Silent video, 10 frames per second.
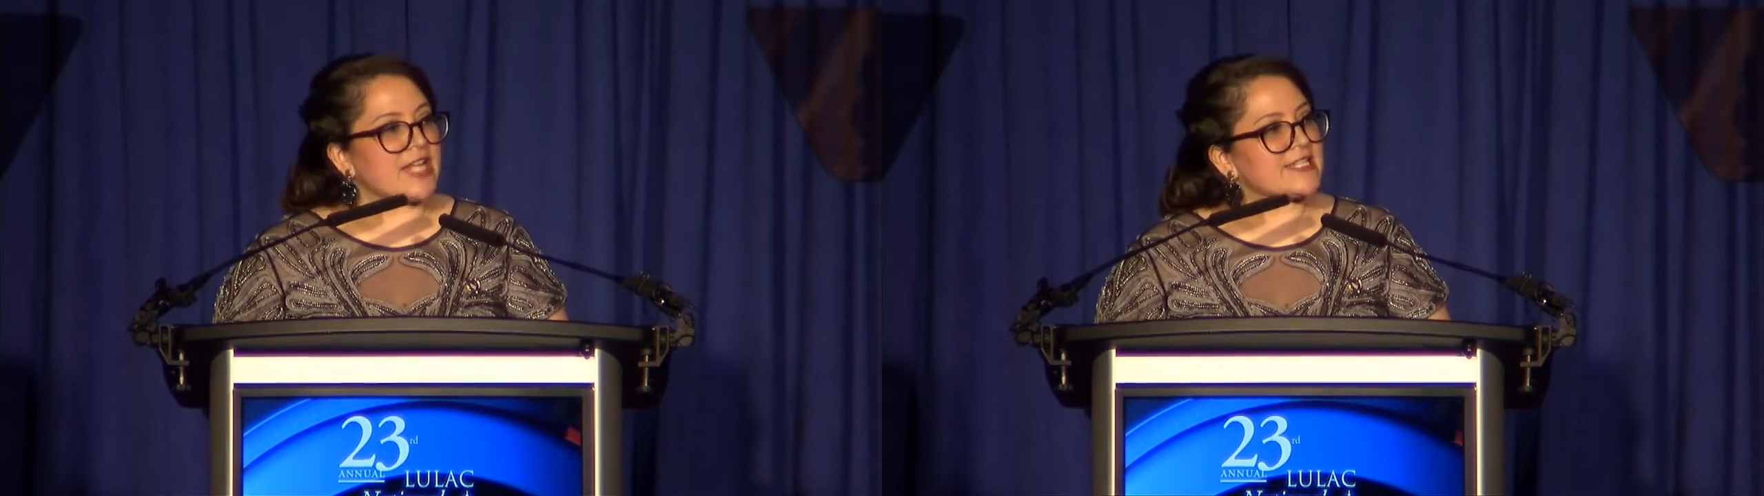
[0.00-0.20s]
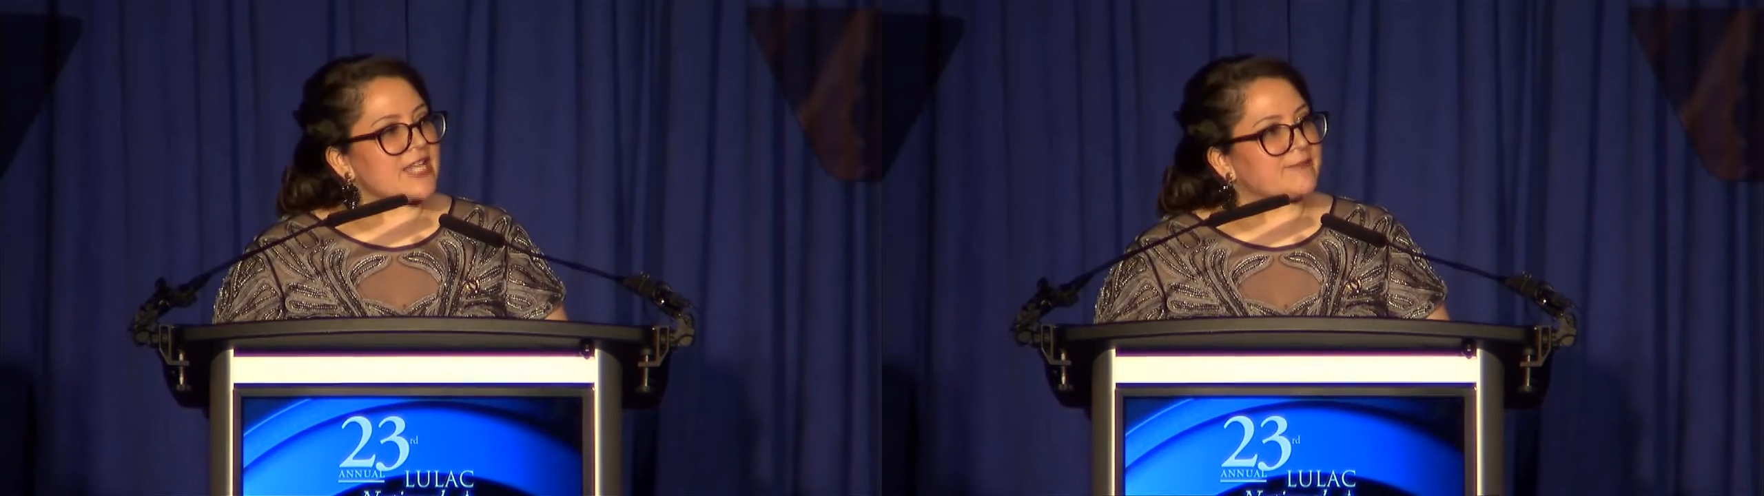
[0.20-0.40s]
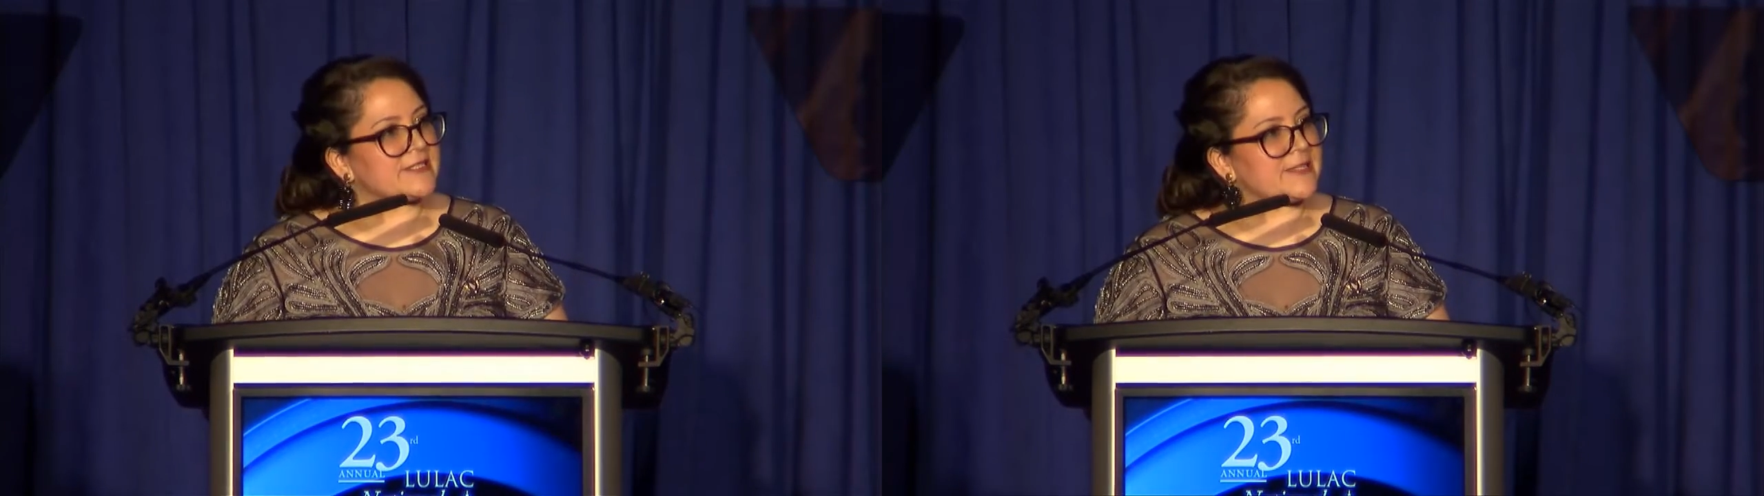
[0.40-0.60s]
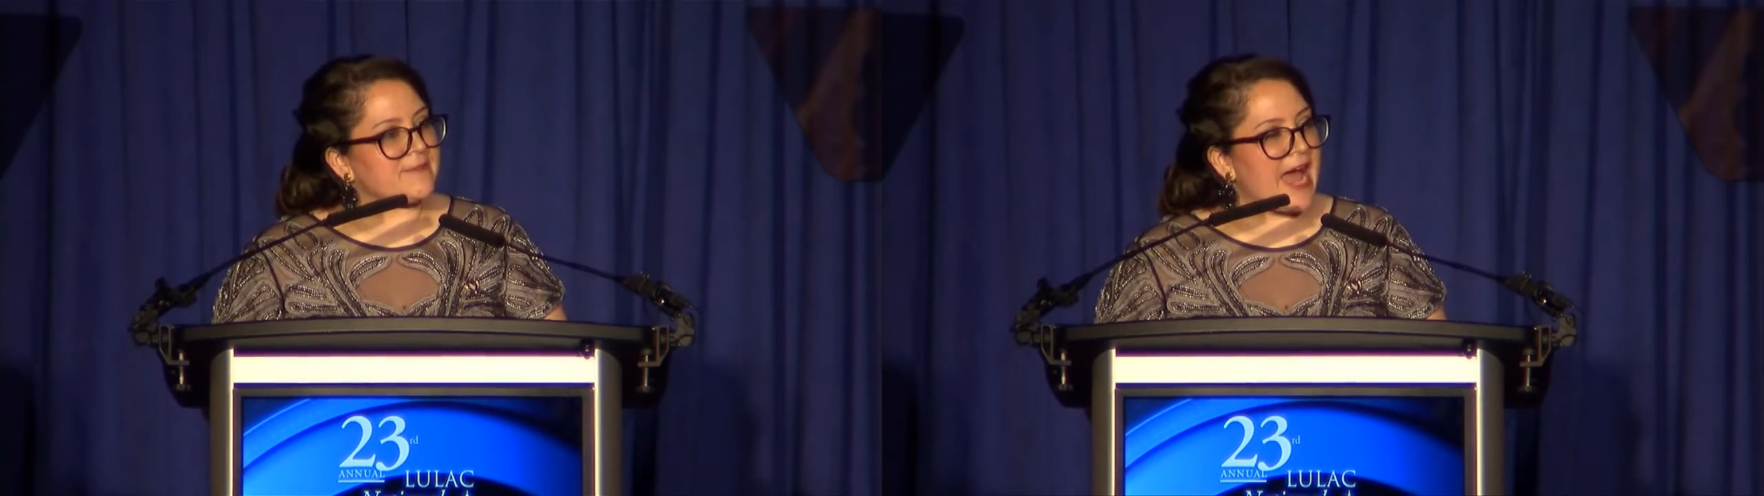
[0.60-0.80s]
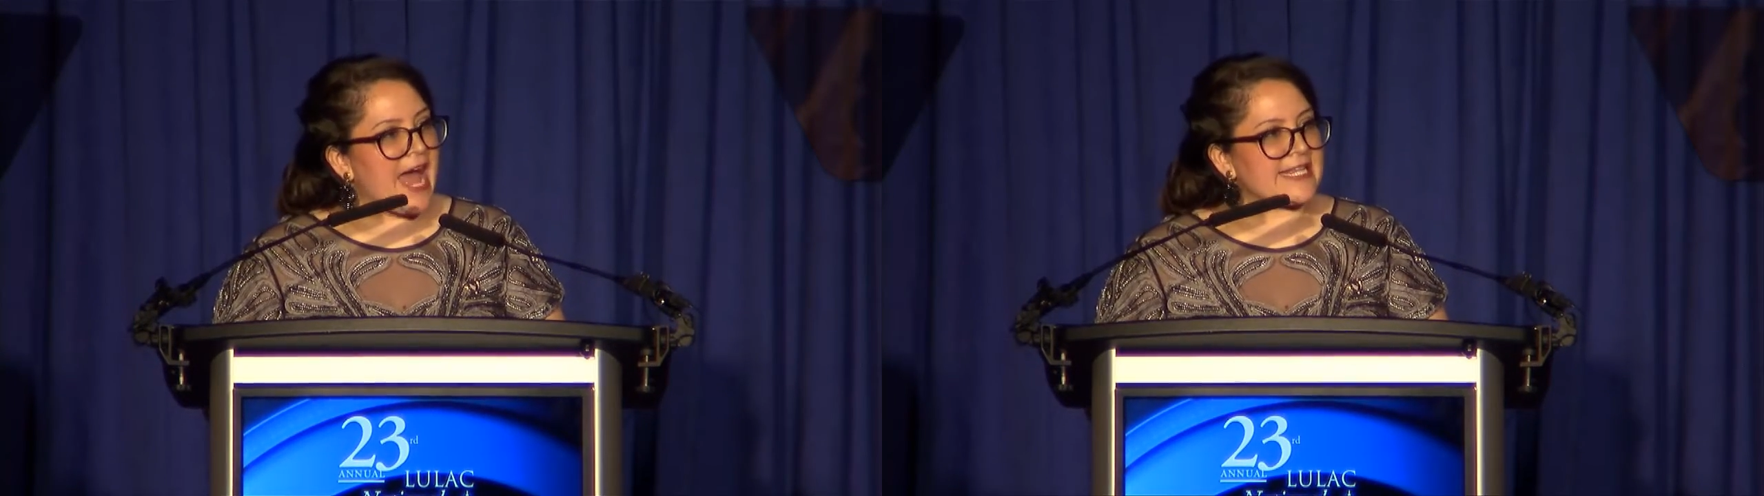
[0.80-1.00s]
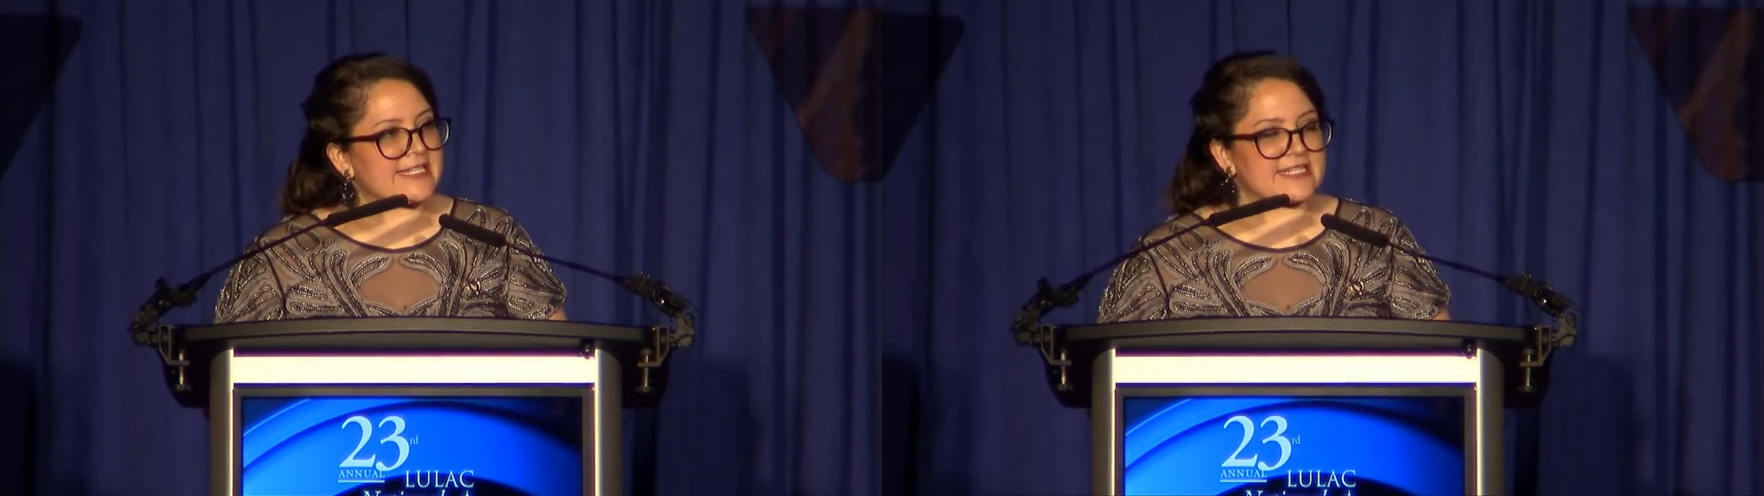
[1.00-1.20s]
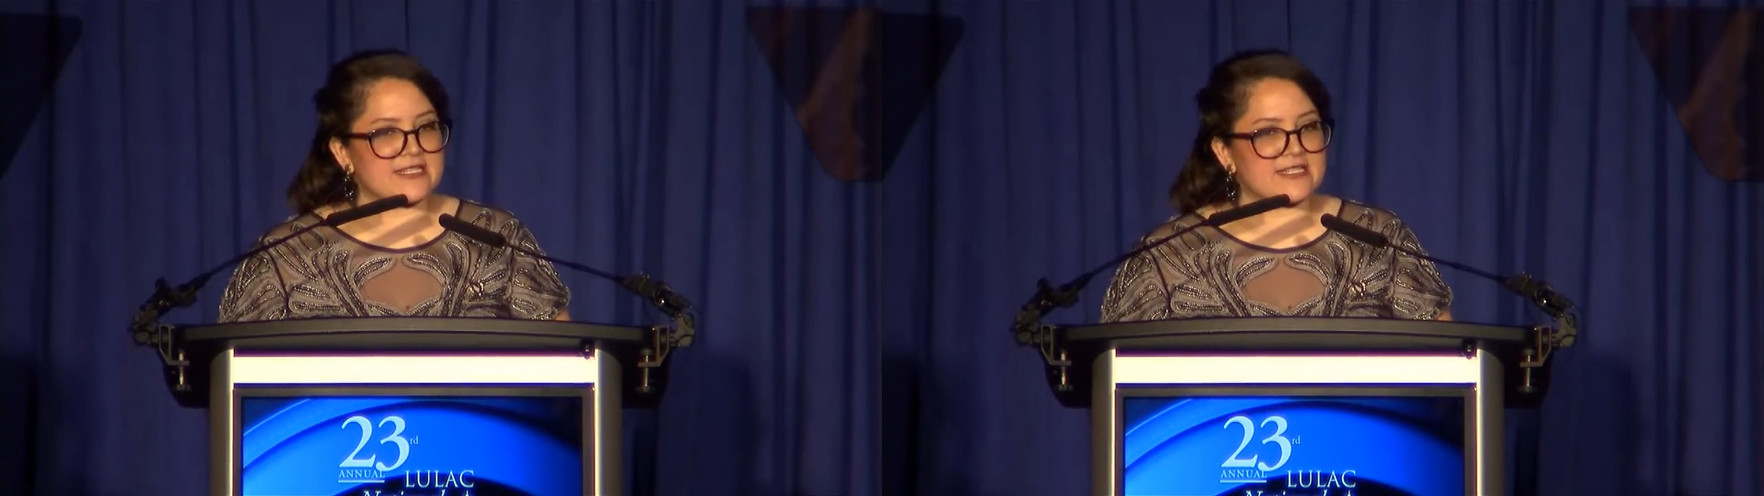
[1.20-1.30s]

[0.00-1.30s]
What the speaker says: stopped in the past,